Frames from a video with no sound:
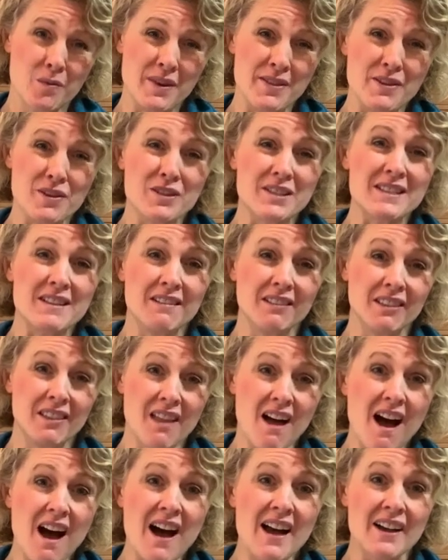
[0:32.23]
when there's a
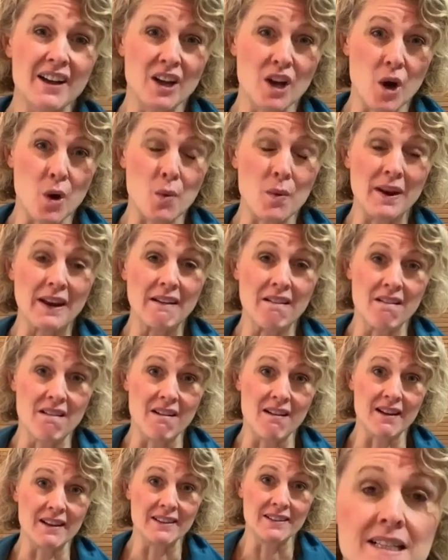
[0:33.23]
lot going
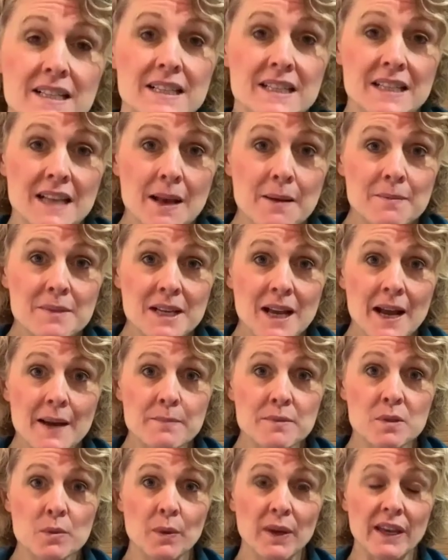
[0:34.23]
on.
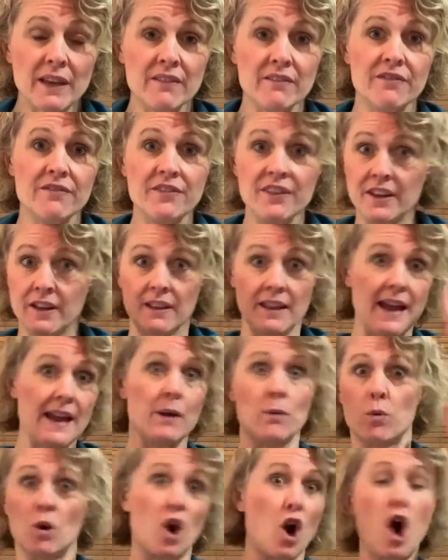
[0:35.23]
Sometimes we can feel
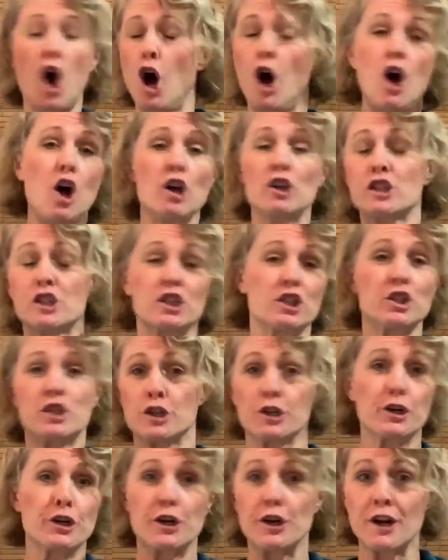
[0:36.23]
like we're all
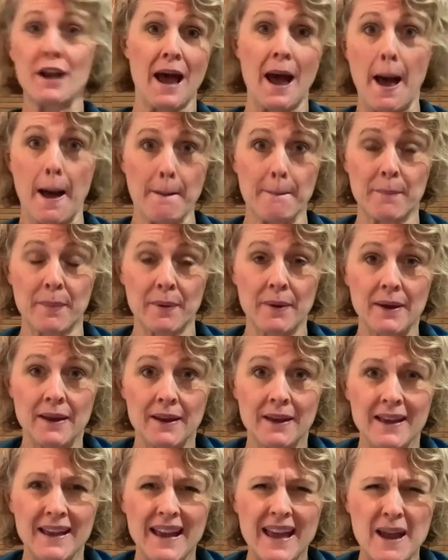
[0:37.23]
stirred up
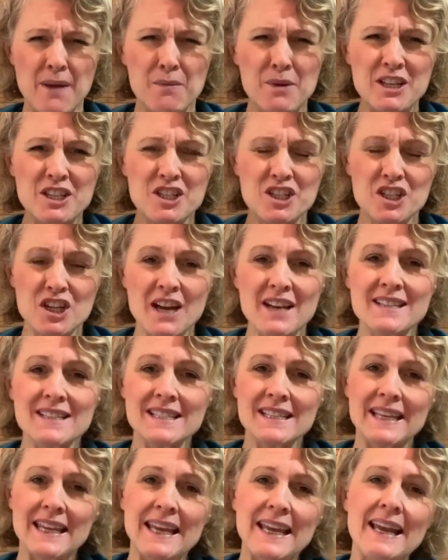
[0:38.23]
and we
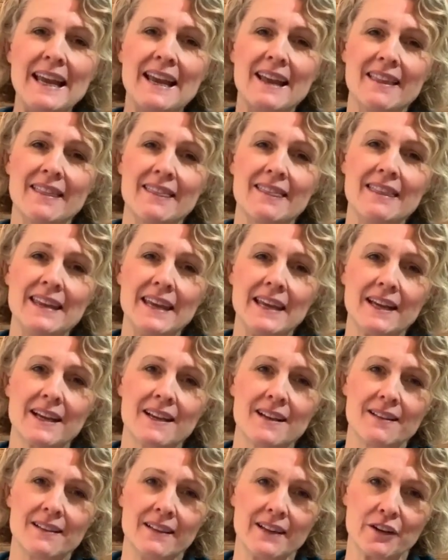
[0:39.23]
just can't think
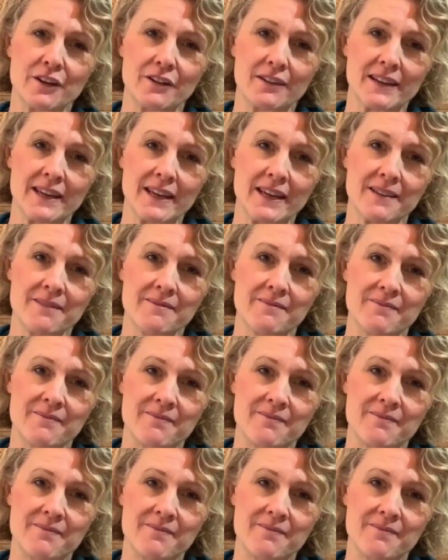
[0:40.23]
clearly.